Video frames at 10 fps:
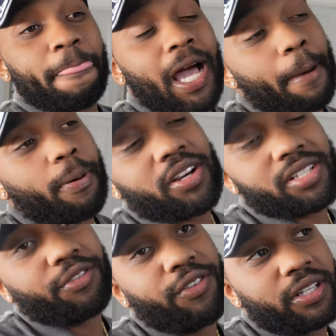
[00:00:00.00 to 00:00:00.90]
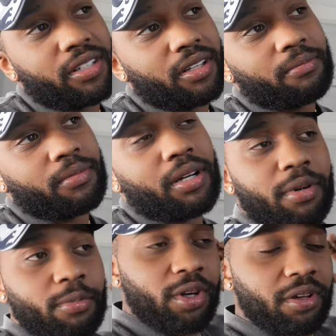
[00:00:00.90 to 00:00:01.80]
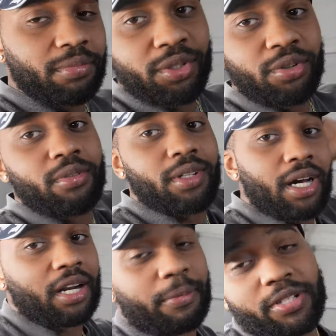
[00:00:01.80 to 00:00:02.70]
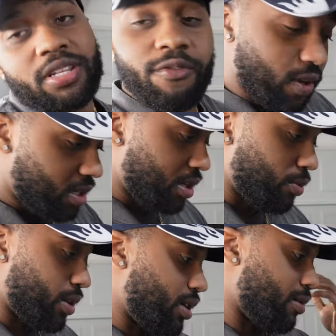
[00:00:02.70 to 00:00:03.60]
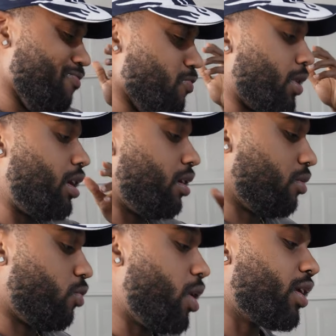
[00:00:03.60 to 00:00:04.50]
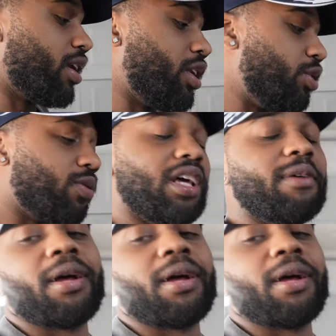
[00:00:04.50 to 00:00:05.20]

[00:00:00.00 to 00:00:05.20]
I partially fixed it, but my boy Boo 100% fixed it with the he welded a new clamp.